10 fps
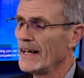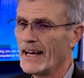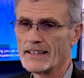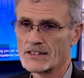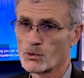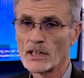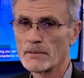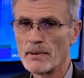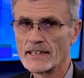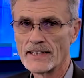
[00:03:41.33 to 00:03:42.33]
is really
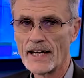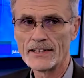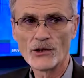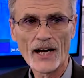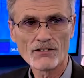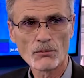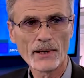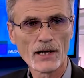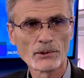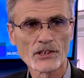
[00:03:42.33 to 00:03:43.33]
big data. You have to
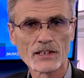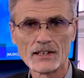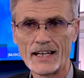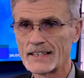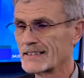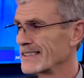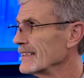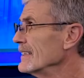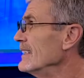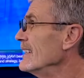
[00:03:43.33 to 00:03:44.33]
be able to collect,
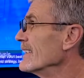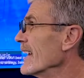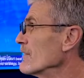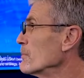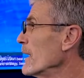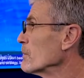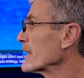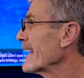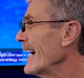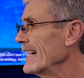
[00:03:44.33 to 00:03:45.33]
you have to be able to
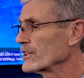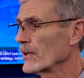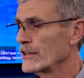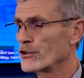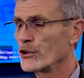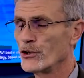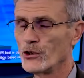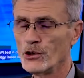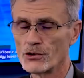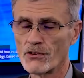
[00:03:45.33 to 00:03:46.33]
categorize
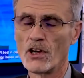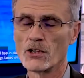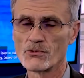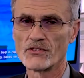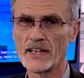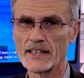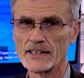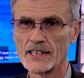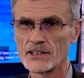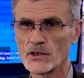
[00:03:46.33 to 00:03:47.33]
huge volumes of data
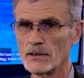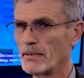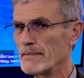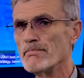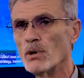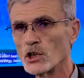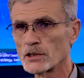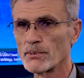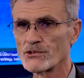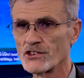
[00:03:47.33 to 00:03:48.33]
generated by
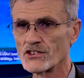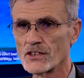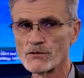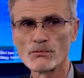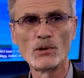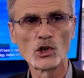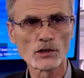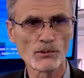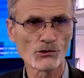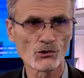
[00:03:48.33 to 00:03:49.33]
multiple systems,
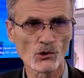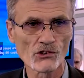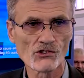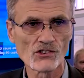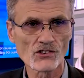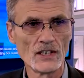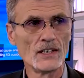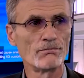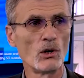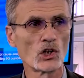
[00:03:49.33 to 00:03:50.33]
multiple sources,
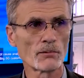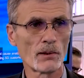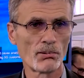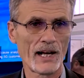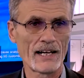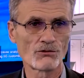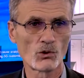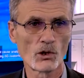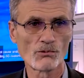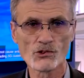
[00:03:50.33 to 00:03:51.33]
multiple
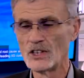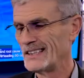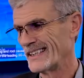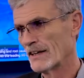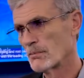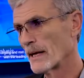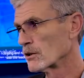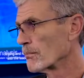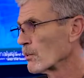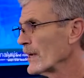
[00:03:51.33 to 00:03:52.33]
platforms. You have to be
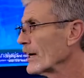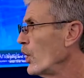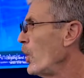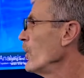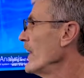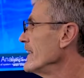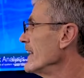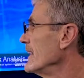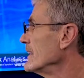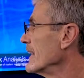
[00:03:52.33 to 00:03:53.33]
able to bring all that
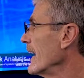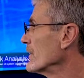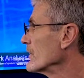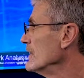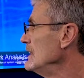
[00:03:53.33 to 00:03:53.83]
data together